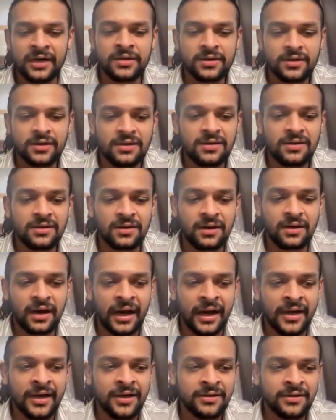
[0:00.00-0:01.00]
that
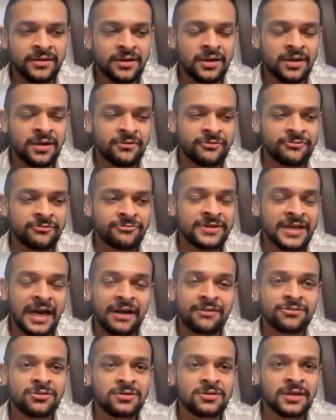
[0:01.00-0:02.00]
we
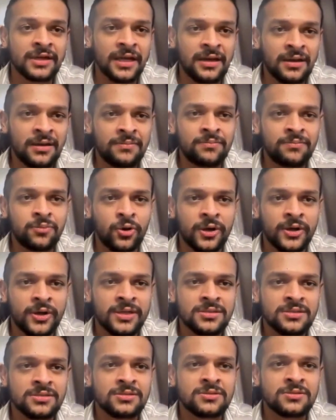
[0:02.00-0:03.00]
have to tell
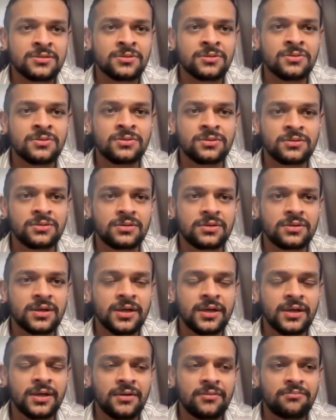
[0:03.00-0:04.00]
boys to
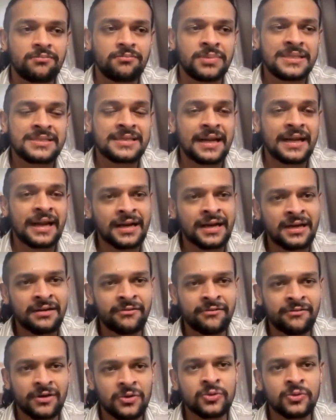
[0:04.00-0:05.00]
be
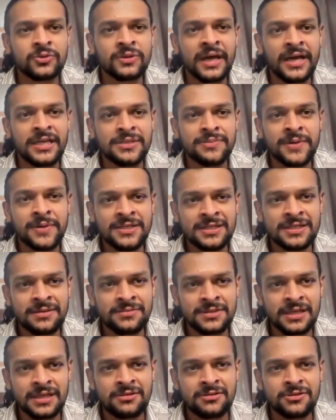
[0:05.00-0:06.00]
selective in who they express
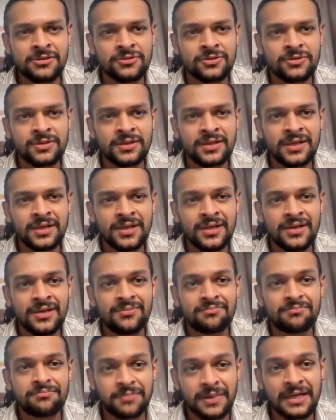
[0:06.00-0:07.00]
themselves to,
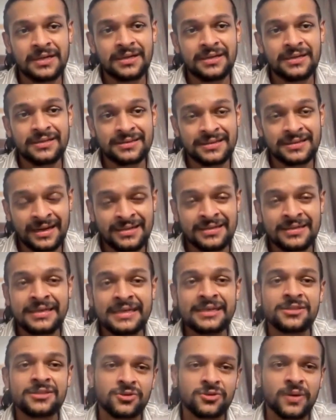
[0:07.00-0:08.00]
but that
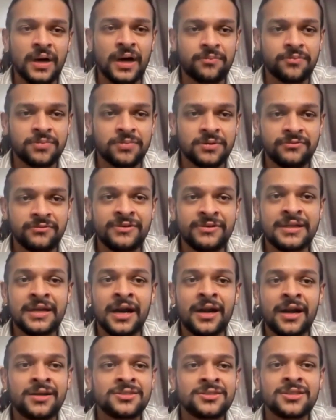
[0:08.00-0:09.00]
needs to happen. We
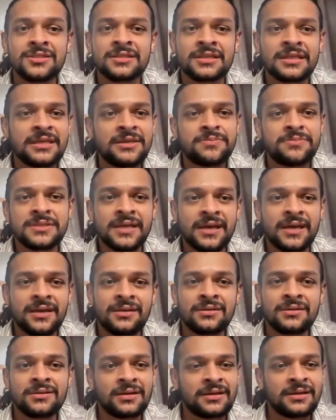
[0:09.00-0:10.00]
can't just keep
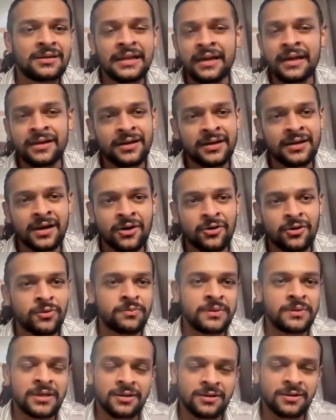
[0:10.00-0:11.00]
saying let it
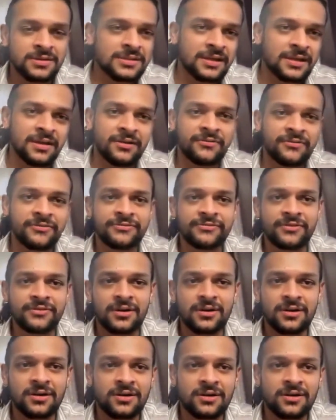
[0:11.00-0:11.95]
out, be yourself,